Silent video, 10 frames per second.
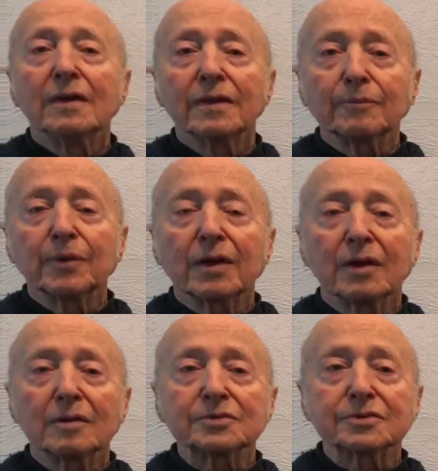that
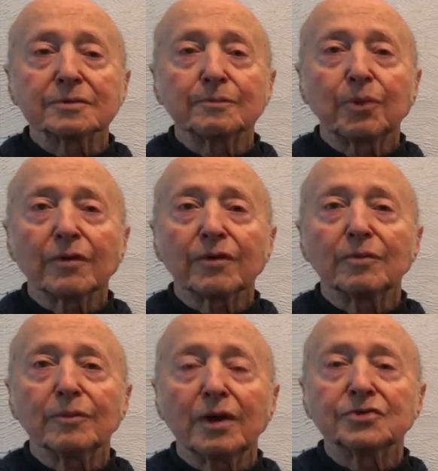becomes part of the
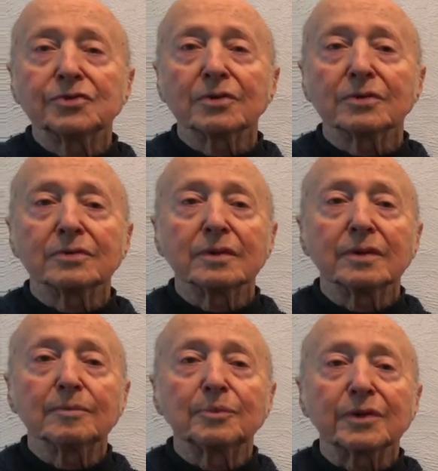major
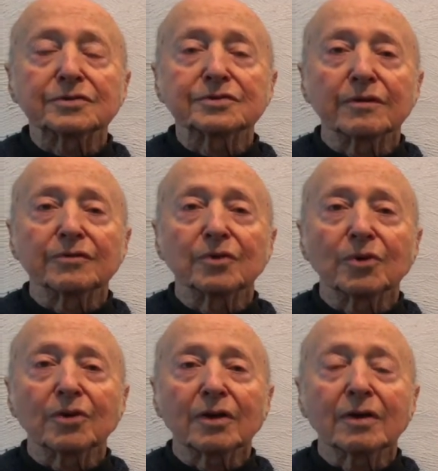impetus of the
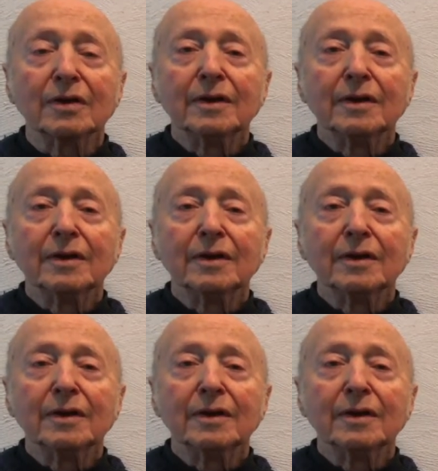work.